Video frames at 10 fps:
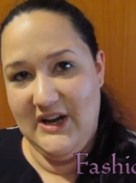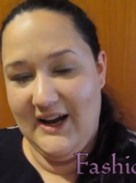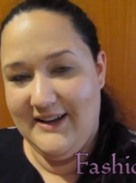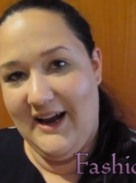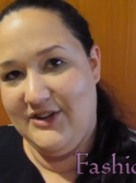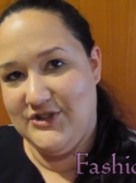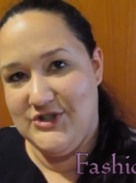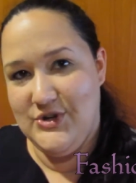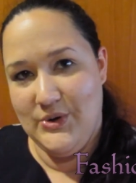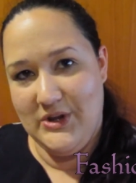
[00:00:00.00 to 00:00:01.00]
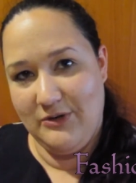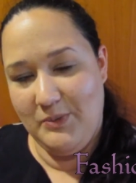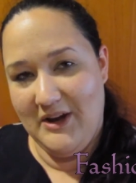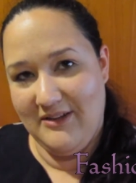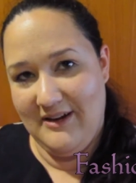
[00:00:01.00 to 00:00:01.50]
I just know this
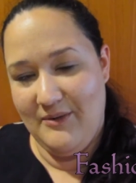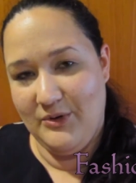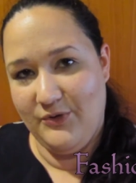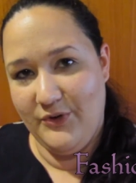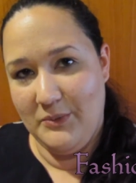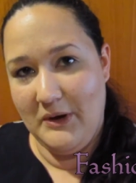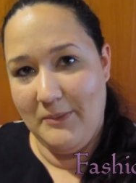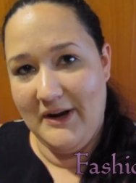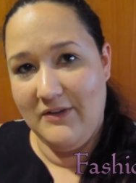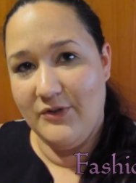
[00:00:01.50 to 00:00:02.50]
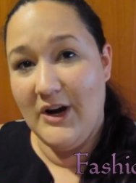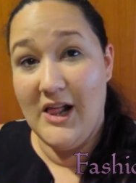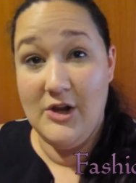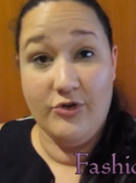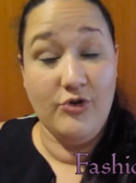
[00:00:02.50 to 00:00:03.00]
because I was filming, but it's very
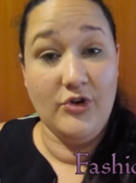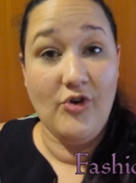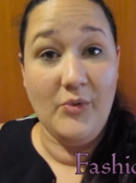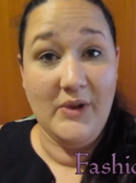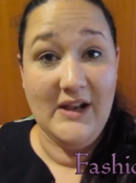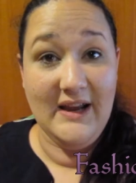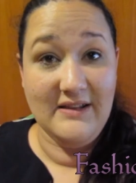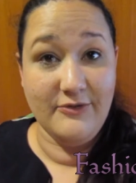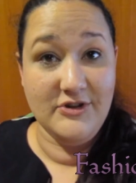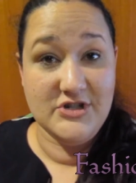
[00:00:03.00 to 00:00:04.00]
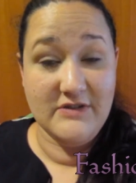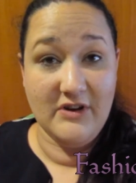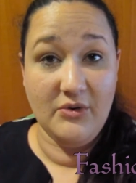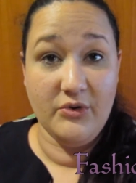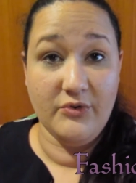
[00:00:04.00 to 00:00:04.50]
close to it. So I really like the finish of
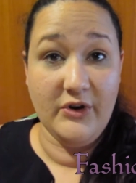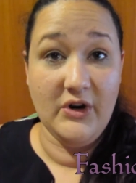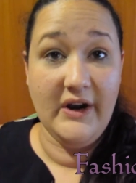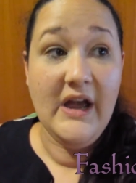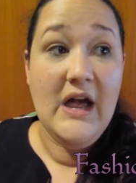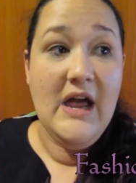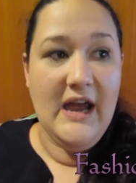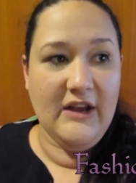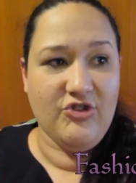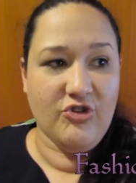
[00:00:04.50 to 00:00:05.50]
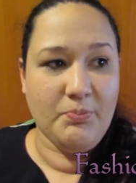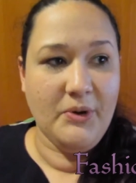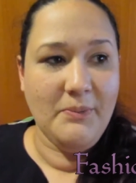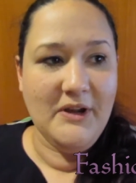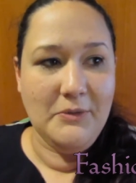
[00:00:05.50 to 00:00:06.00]
it. It just
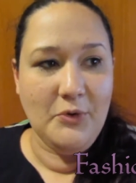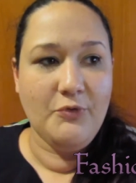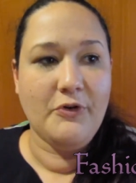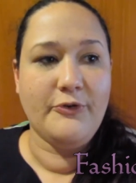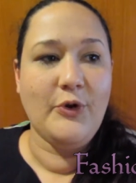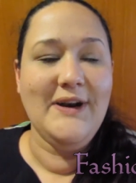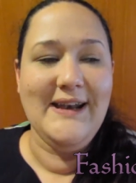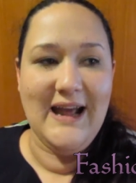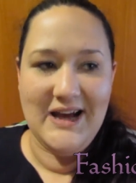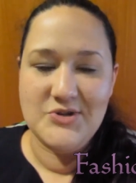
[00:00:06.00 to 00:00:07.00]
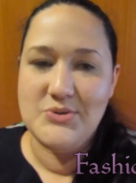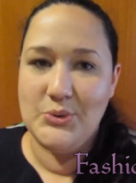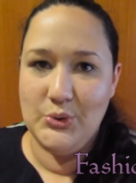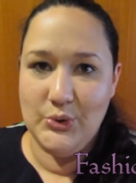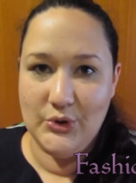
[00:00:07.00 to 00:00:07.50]
put me in the mood for a very
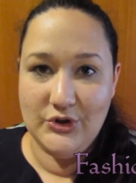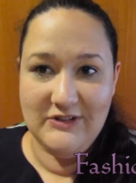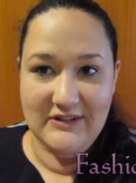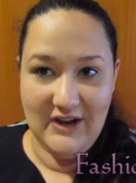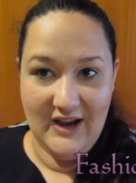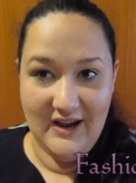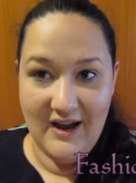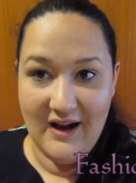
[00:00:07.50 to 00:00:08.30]
natural look today.